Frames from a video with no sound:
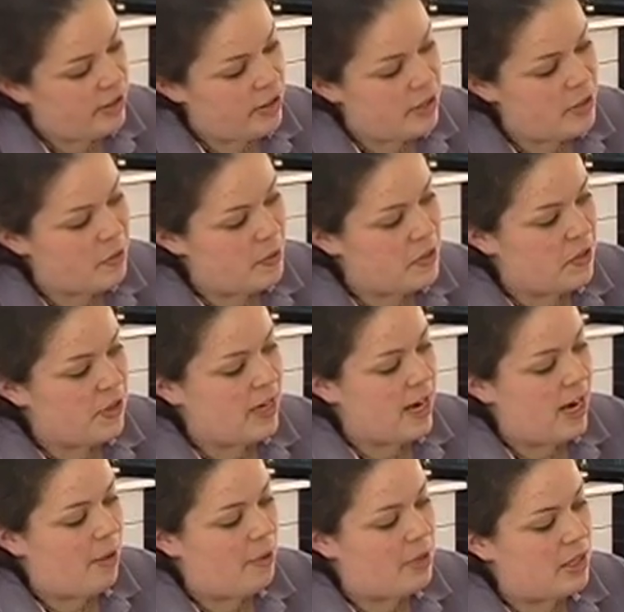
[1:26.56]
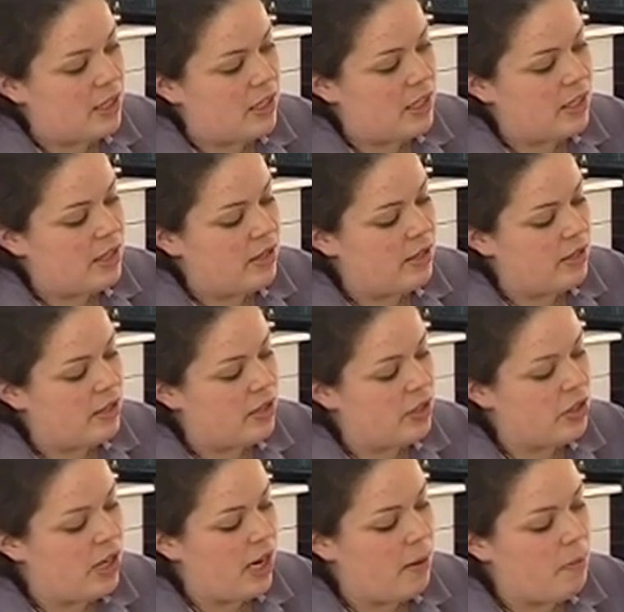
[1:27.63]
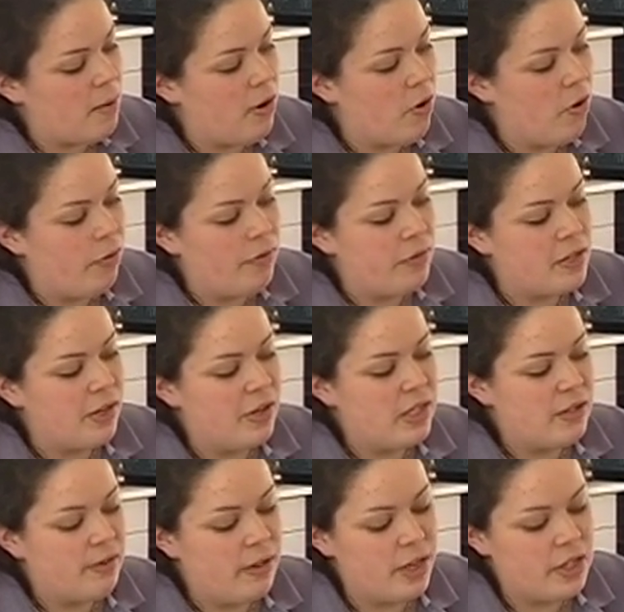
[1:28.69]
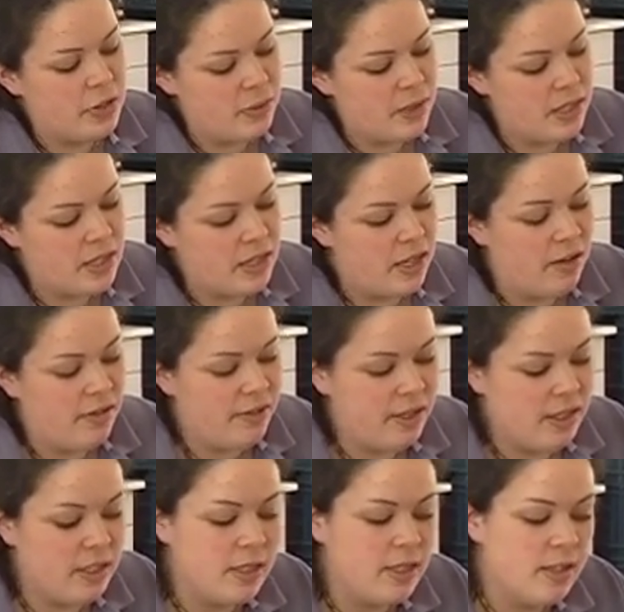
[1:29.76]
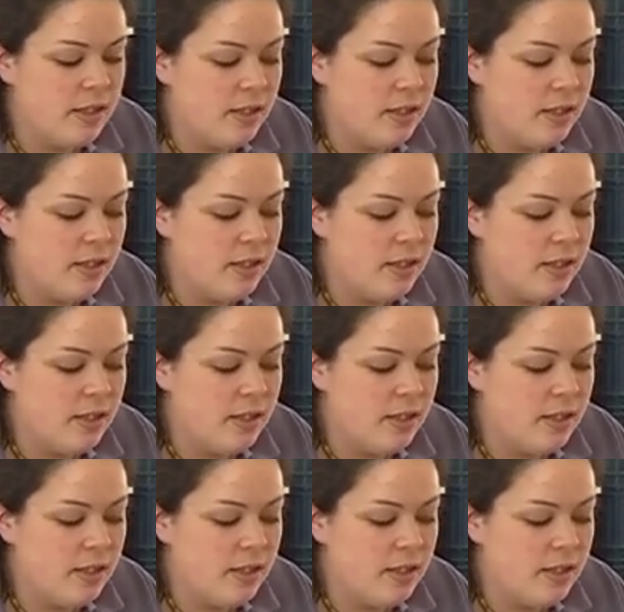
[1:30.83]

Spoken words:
do what we're doing now, which is just shaping off so it's flush with the surface.